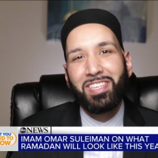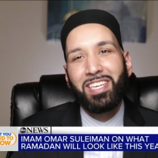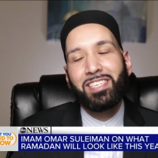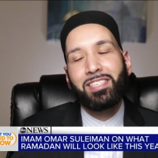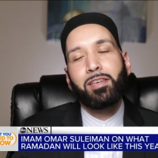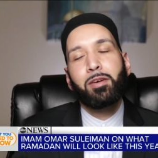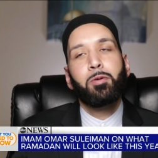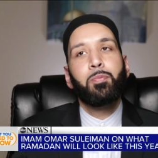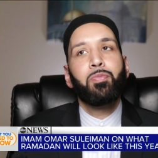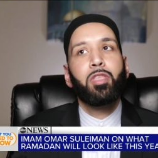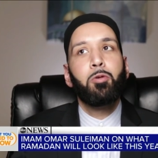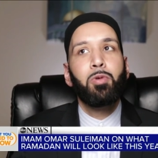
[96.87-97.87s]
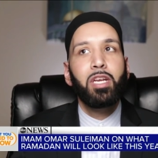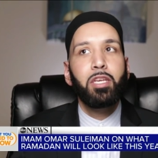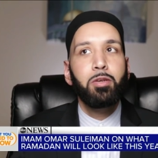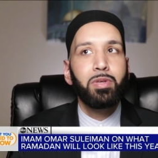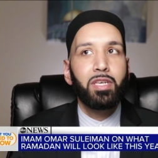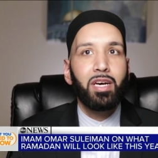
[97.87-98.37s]
And so, when
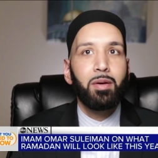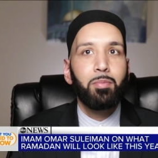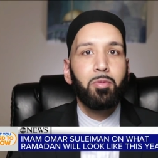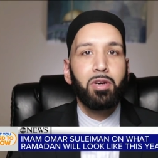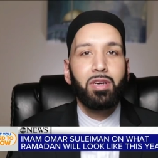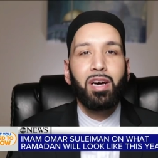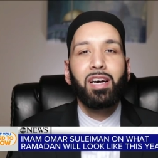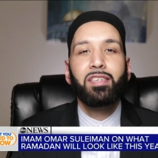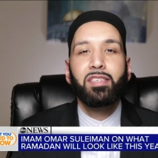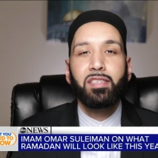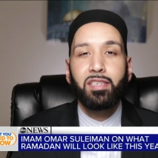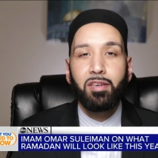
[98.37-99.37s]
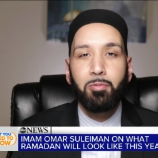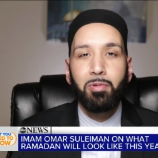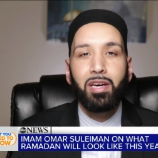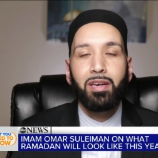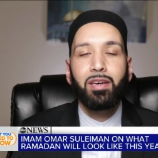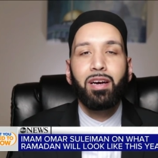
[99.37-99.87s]
you become more conscious and
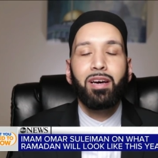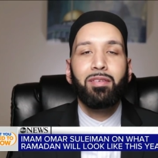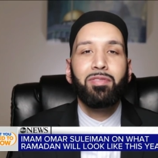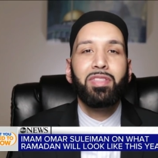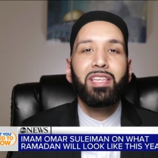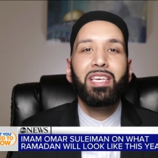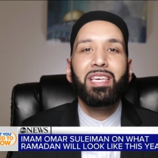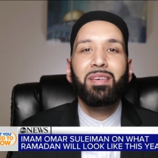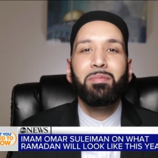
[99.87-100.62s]
aware of the